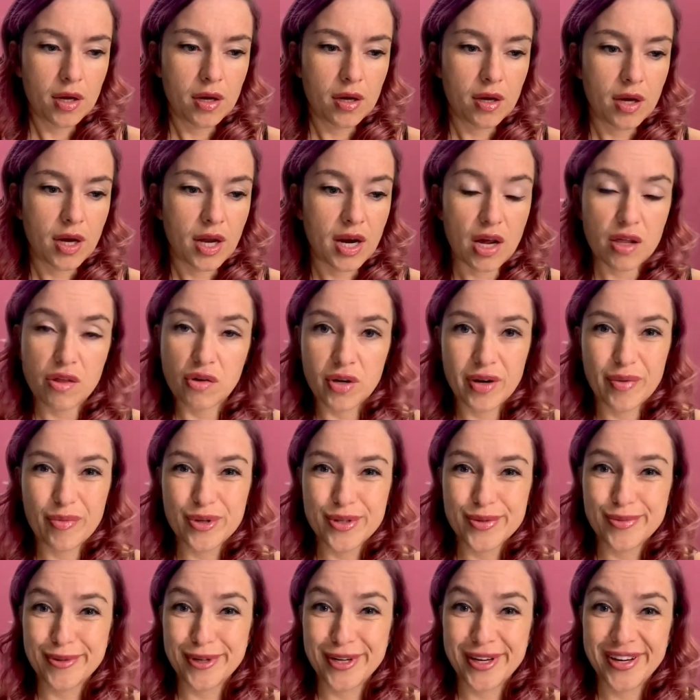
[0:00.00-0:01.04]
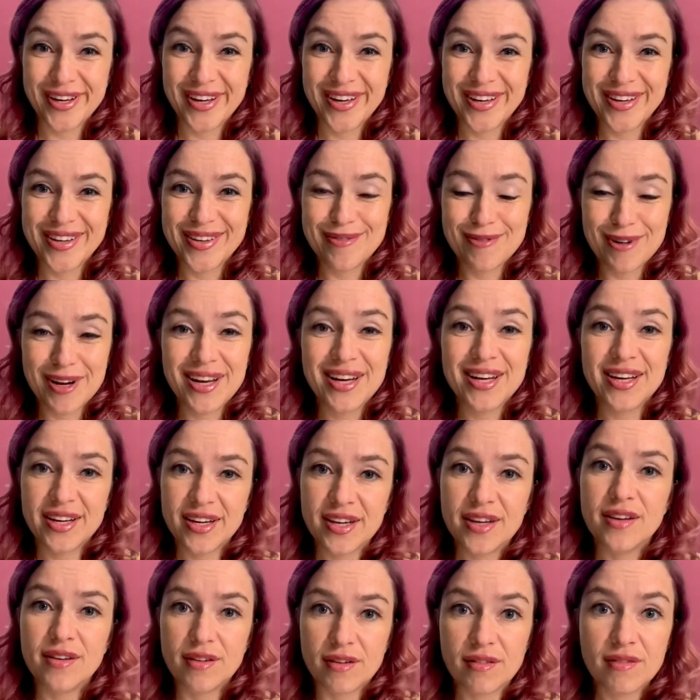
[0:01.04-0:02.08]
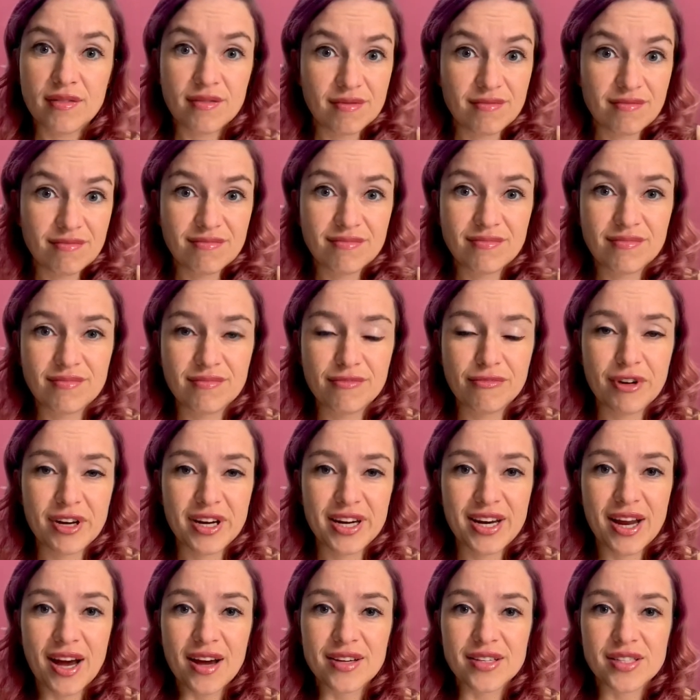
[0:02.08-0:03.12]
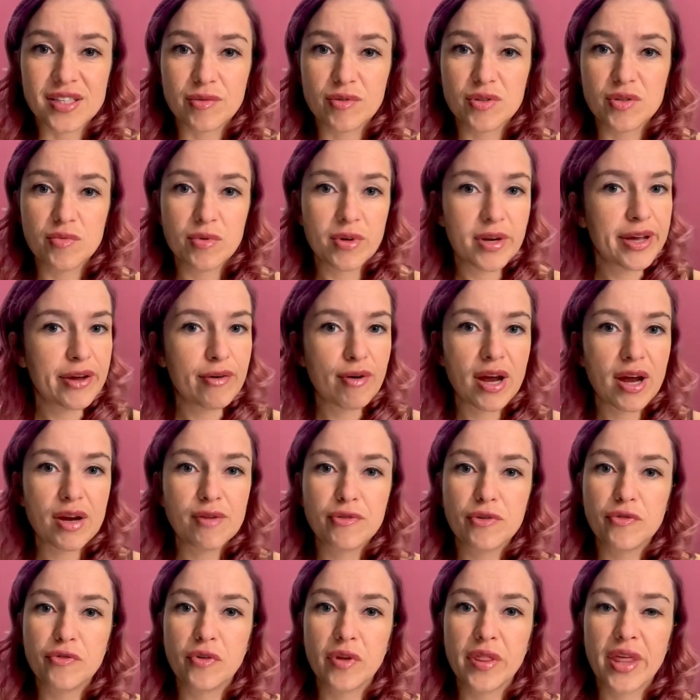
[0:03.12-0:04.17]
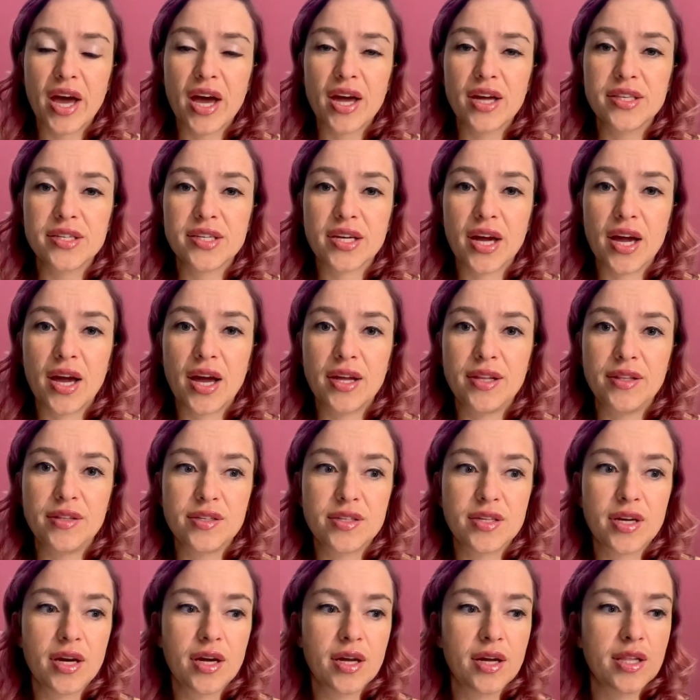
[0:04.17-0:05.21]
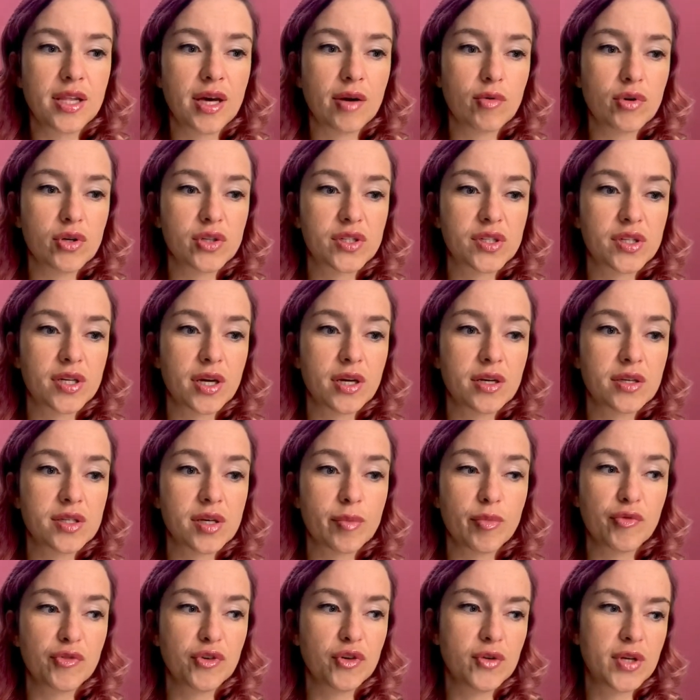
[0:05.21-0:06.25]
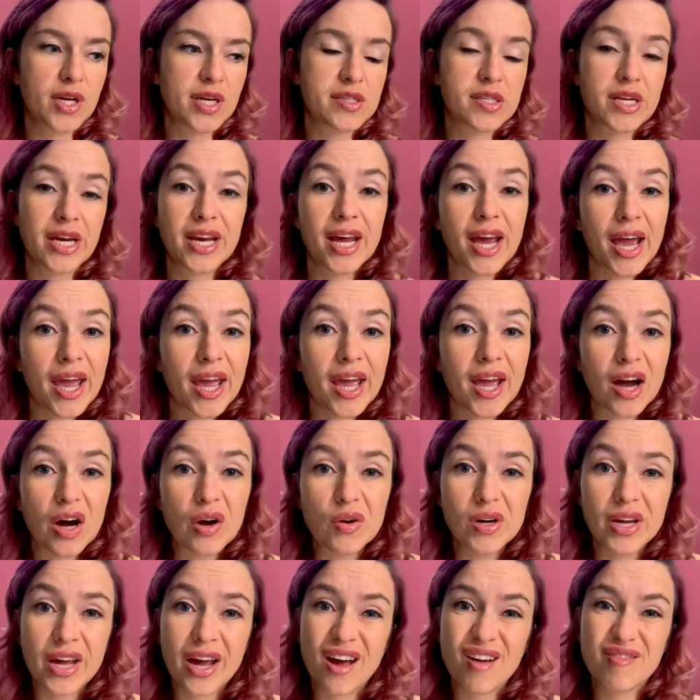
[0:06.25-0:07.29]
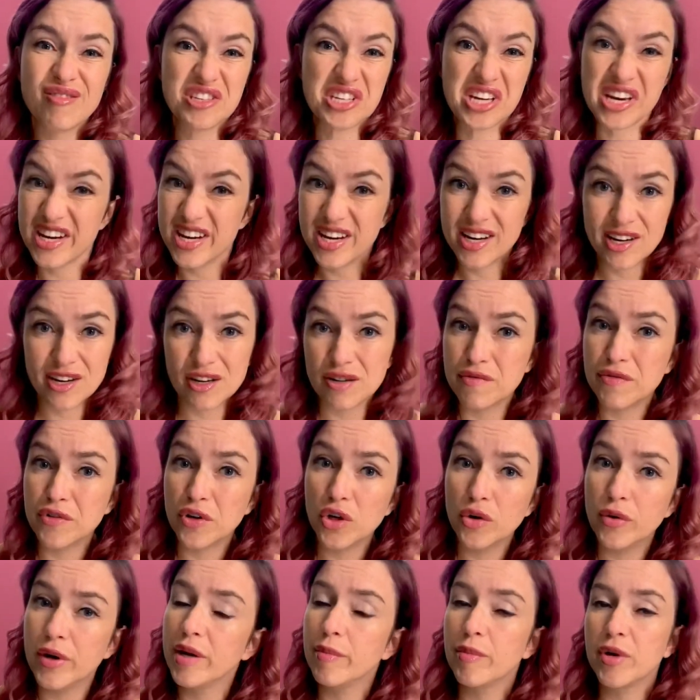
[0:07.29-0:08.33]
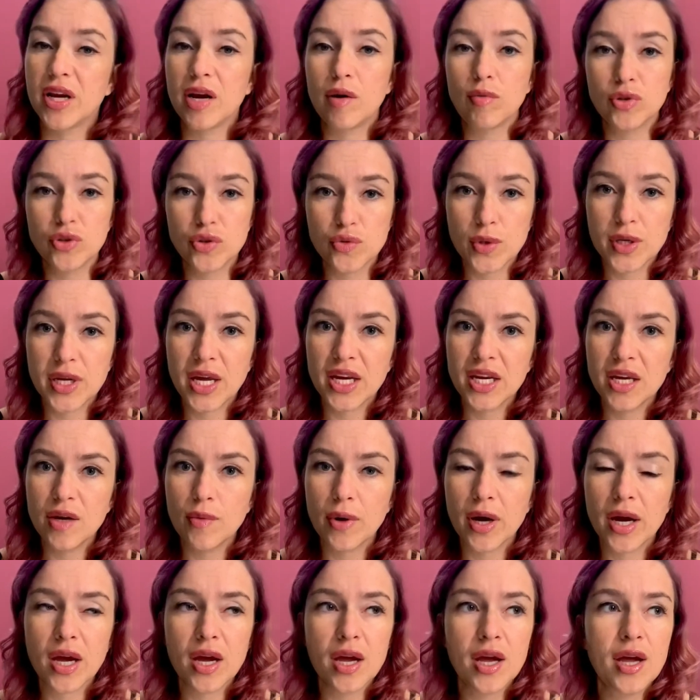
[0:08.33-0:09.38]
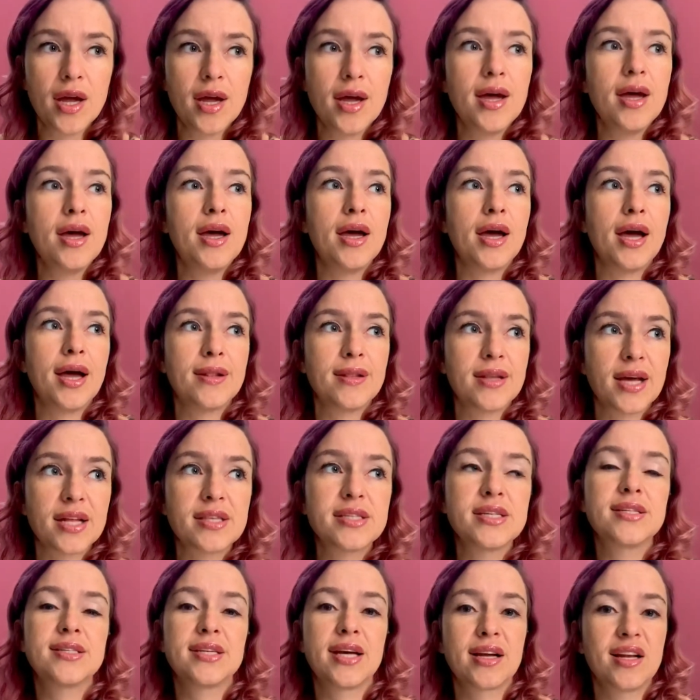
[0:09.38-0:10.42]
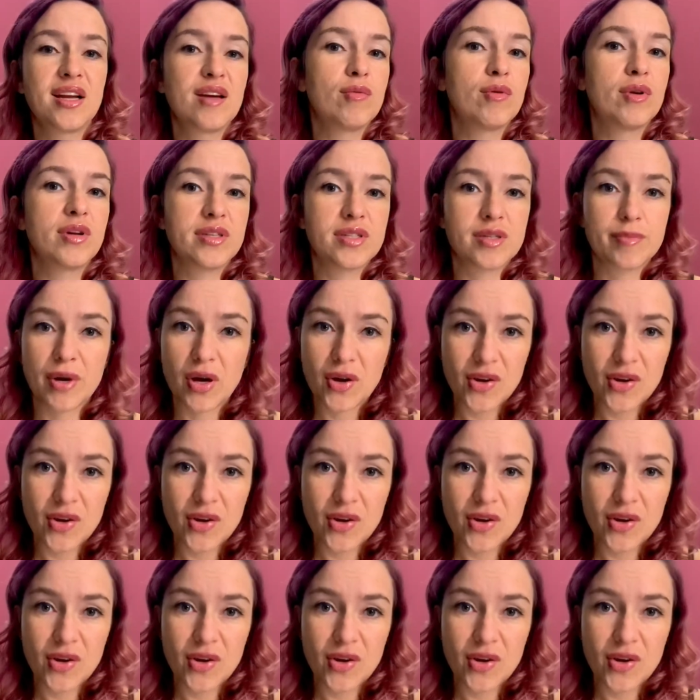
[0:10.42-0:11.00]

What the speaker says: And I thought it was really, really, really nice. I was really grateful for that. And there was some of you that said, hey, I only have a tiny little following, but I will do it anyway. And that's exactly what it's about.